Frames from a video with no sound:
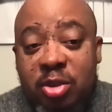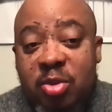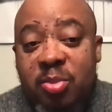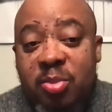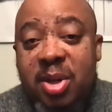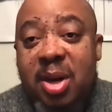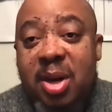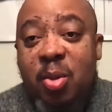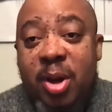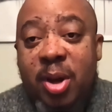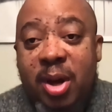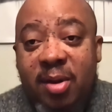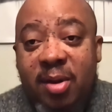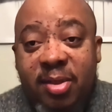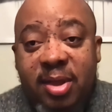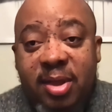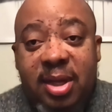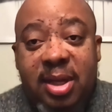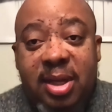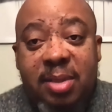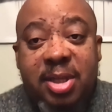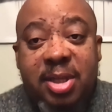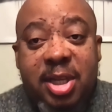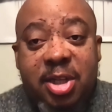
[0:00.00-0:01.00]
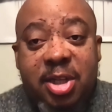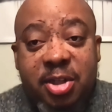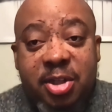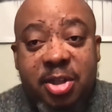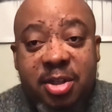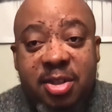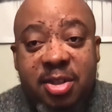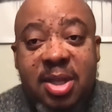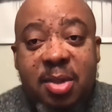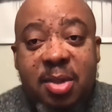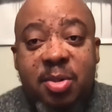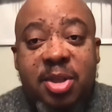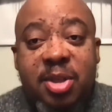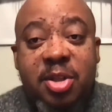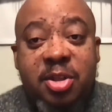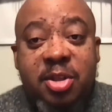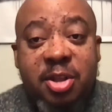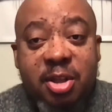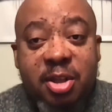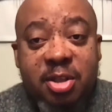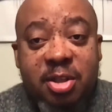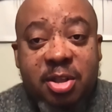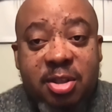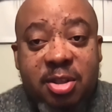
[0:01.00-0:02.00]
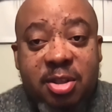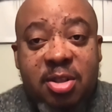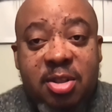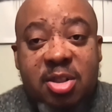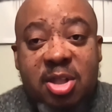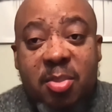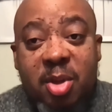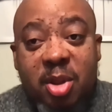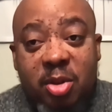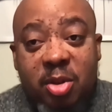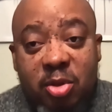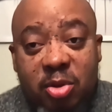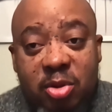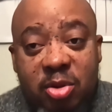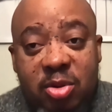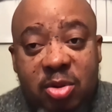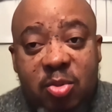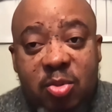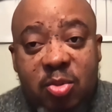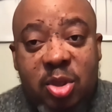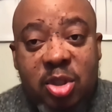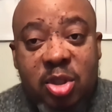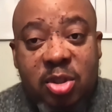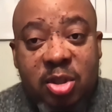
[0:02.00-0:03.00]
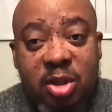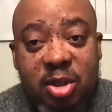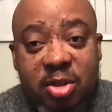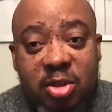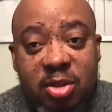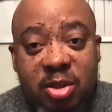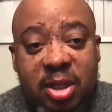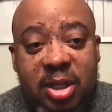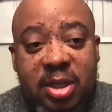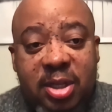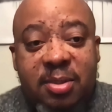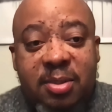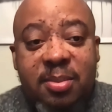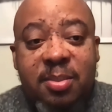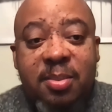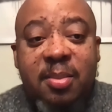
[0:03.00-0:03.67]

to be aware of the limitations that we discussed. Some of those we discussed today,